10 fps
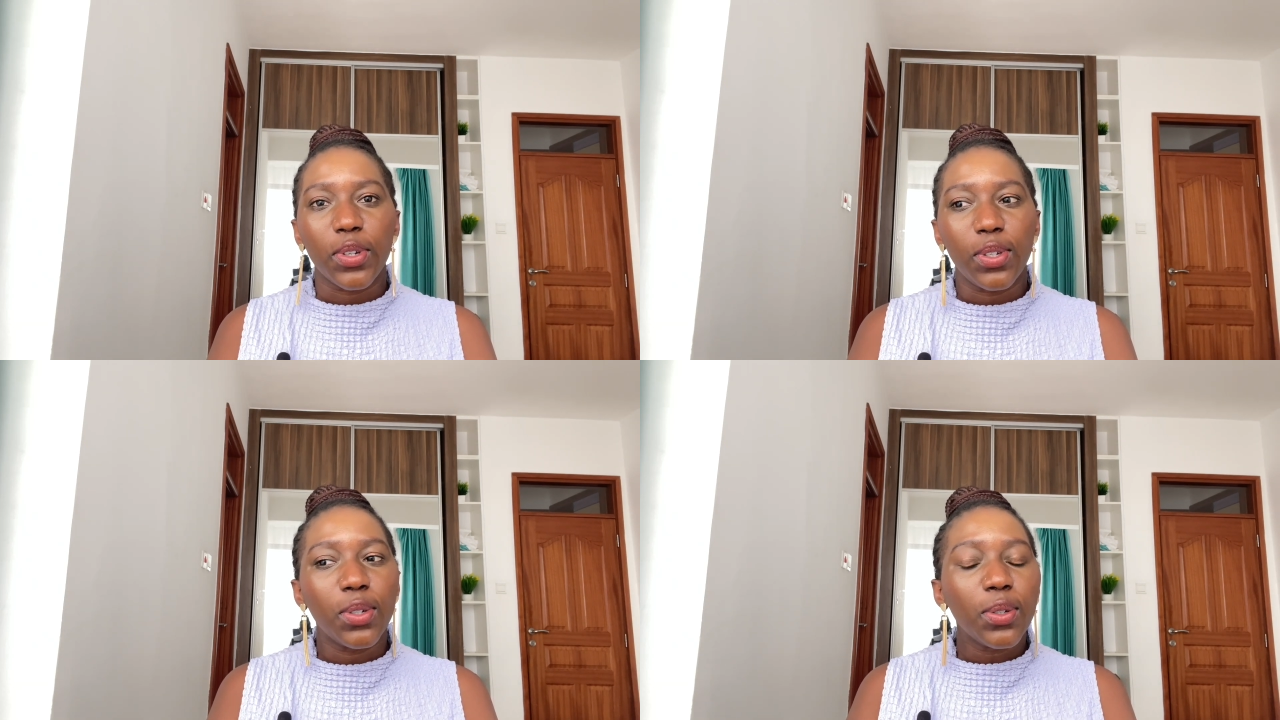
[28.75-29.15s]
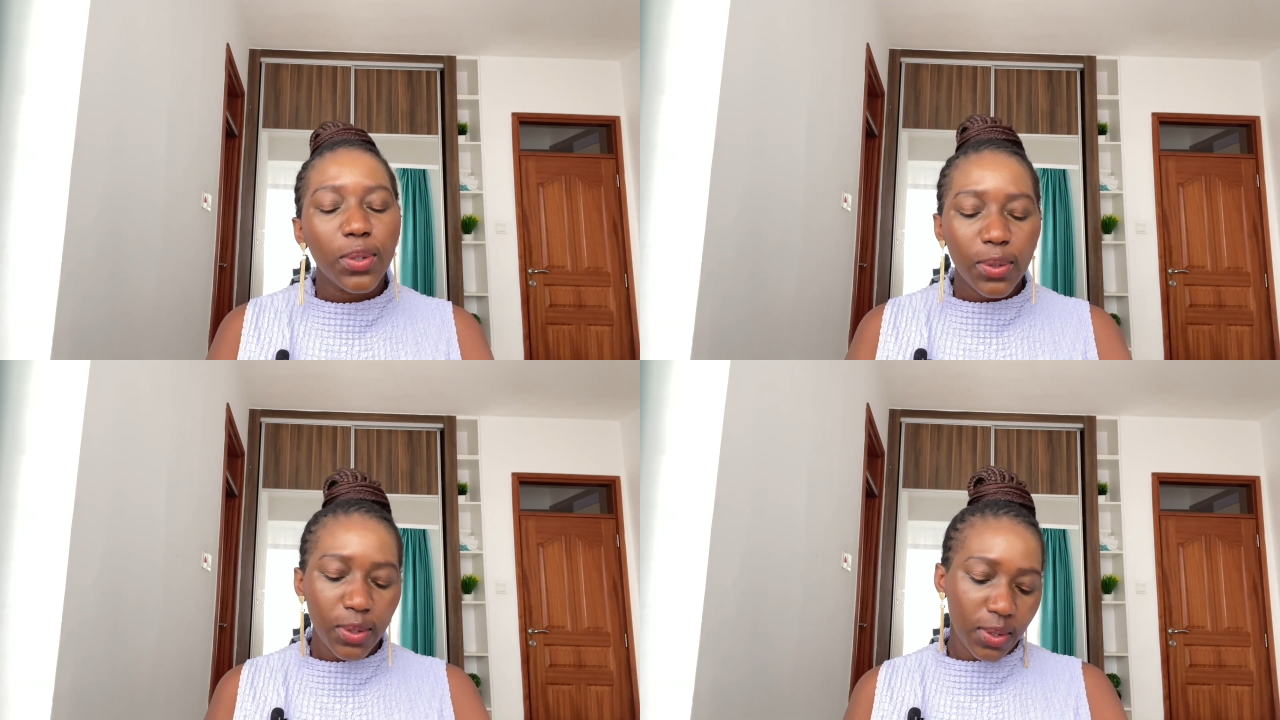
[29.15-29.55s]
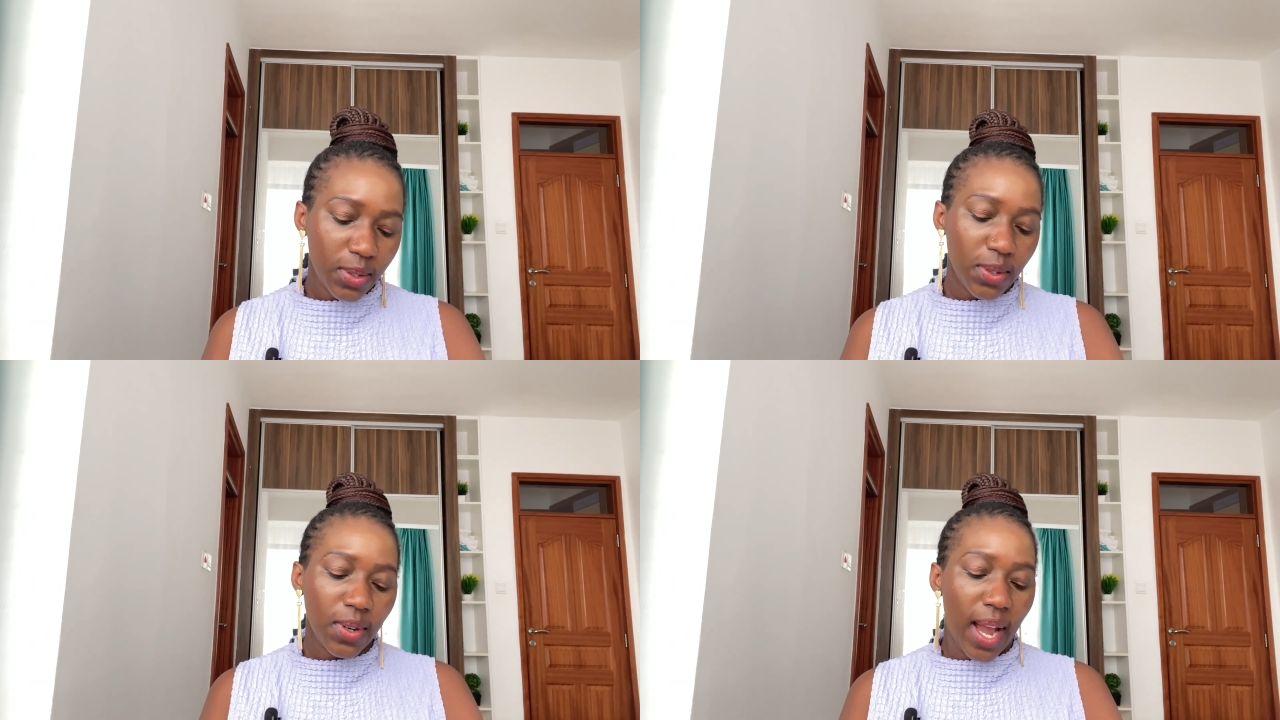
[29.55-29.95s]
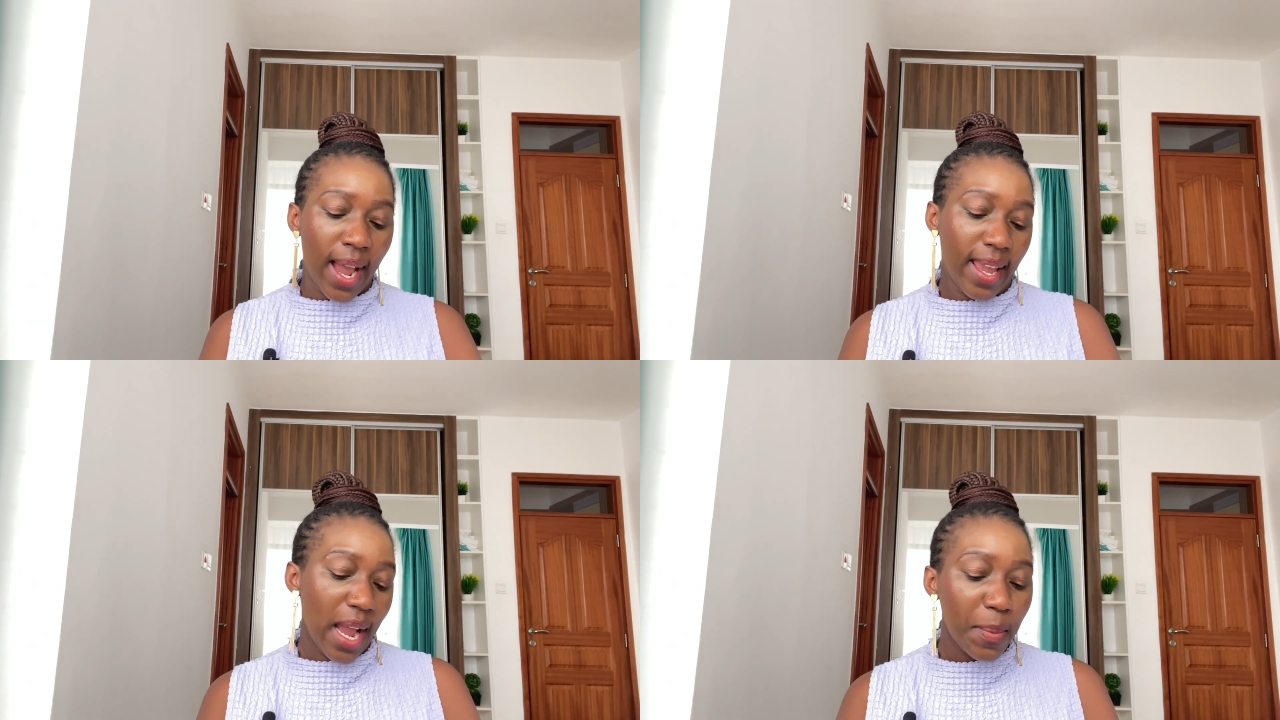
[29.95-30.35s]
you.
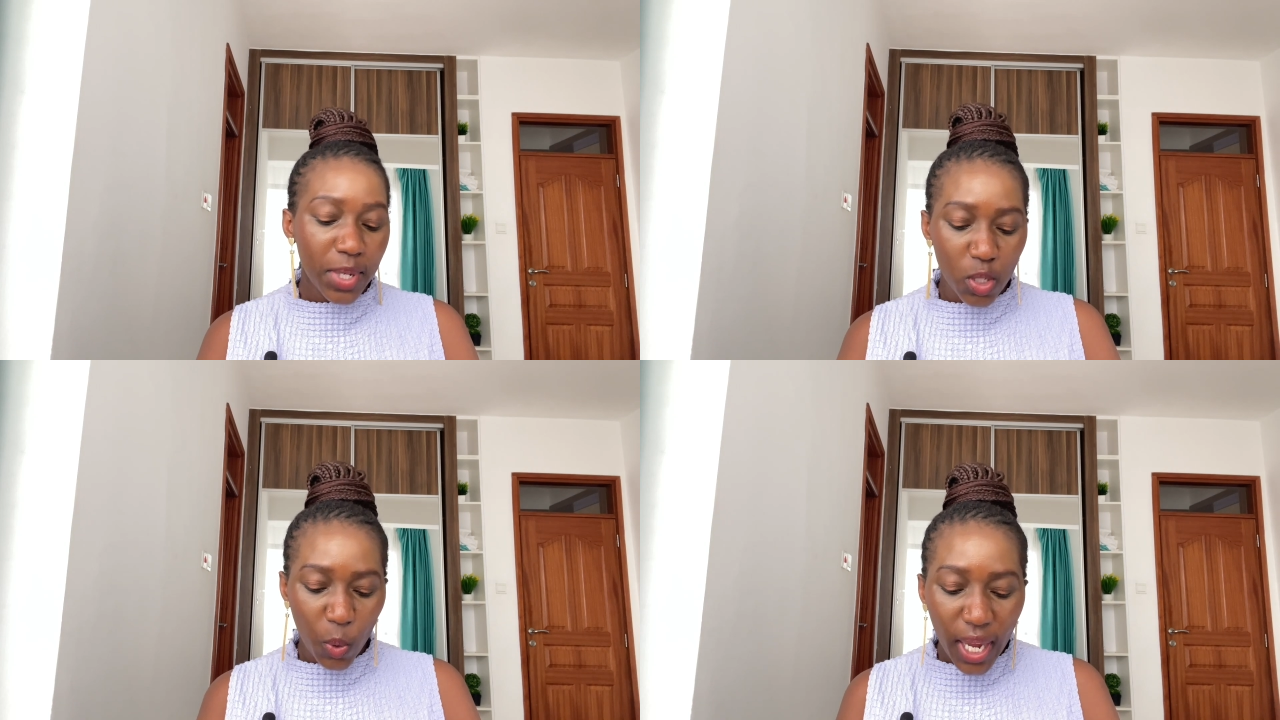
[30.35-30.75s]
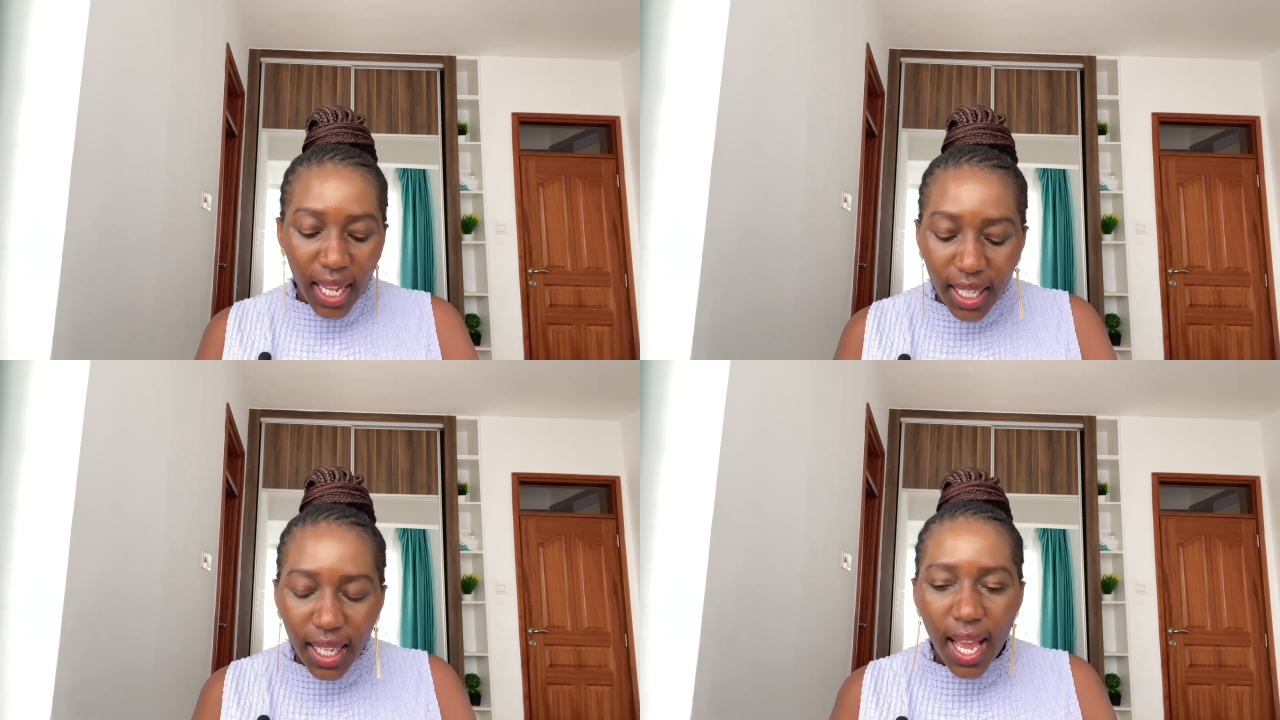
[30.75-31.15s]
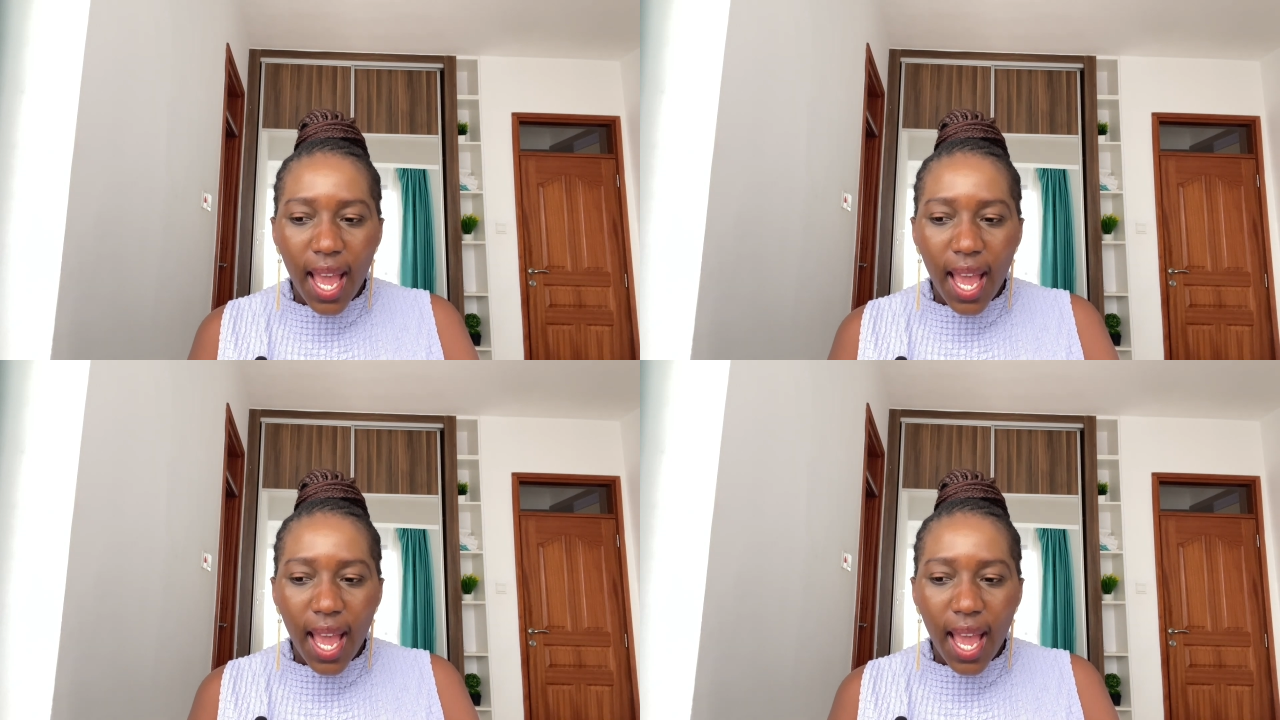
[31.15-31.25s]
I am as well.